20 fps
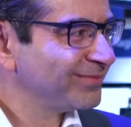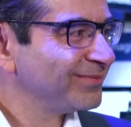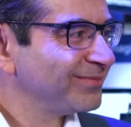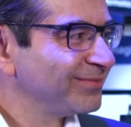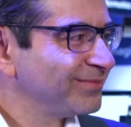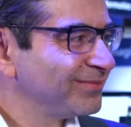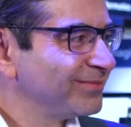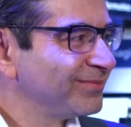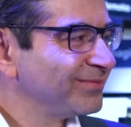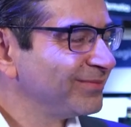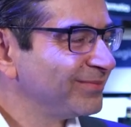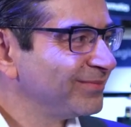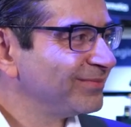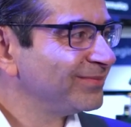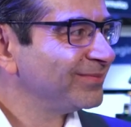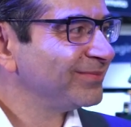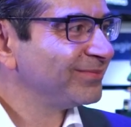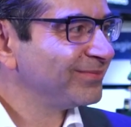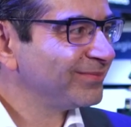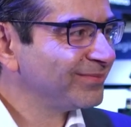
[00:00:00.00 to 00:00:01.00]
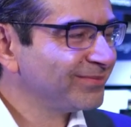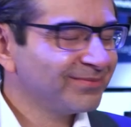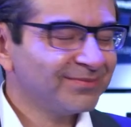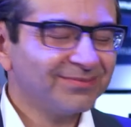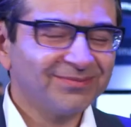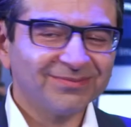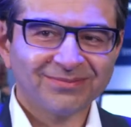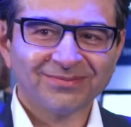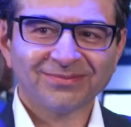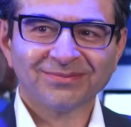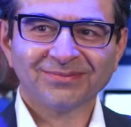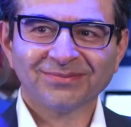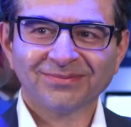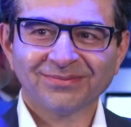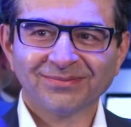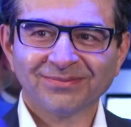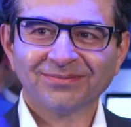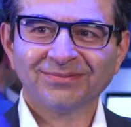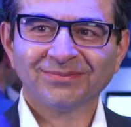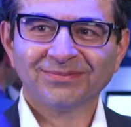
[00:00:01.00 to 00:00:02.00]

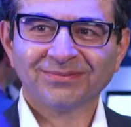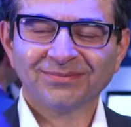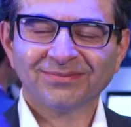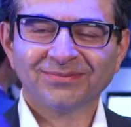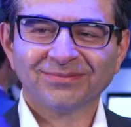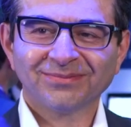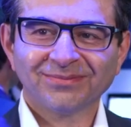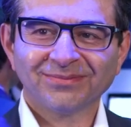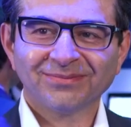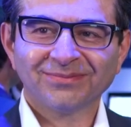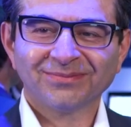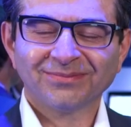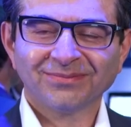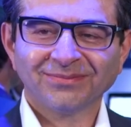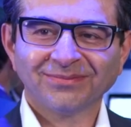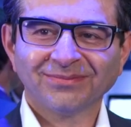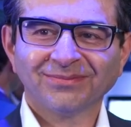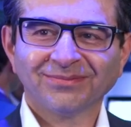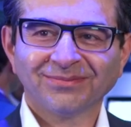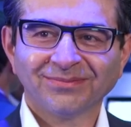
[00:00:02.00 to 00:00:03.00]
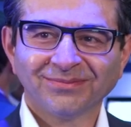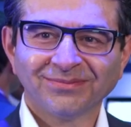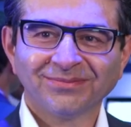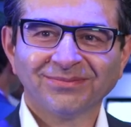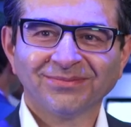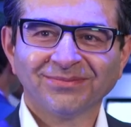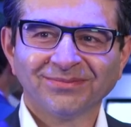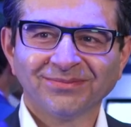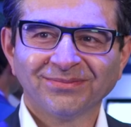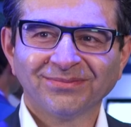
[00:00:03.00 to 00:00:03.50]
(silent)